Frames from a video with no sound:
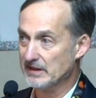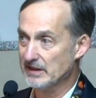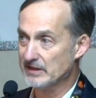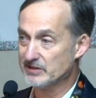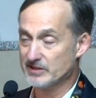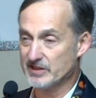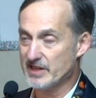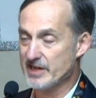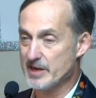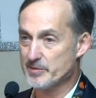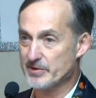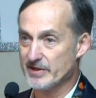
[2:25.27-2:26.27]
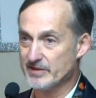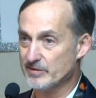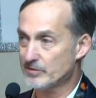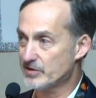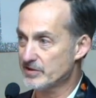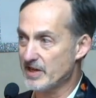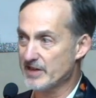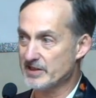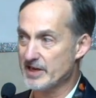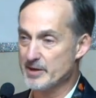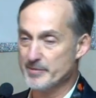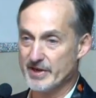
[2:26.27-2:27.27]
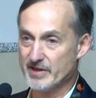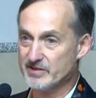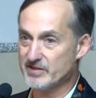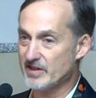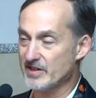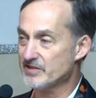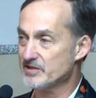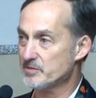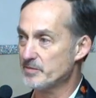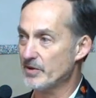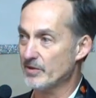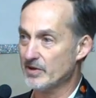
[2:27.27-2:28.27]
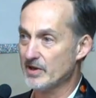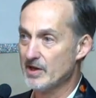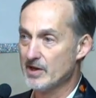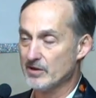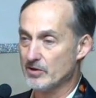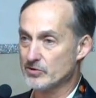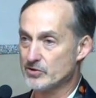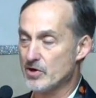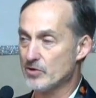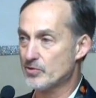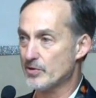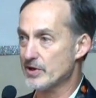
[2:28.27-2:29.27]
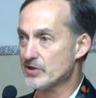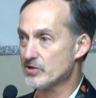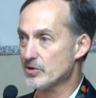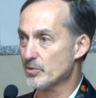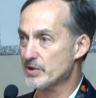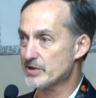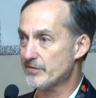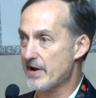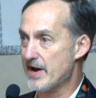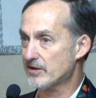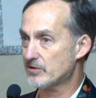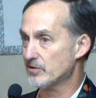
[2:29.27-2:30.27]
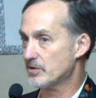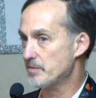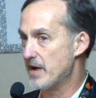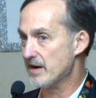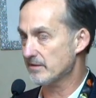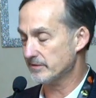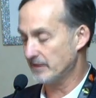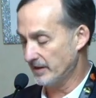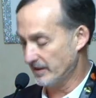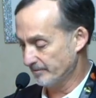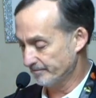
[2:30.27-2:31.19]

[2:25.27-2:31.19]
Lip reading: She's not hypertensive, she's not diabetic, she doesn't smoke. There's no traditional risk factor to modify.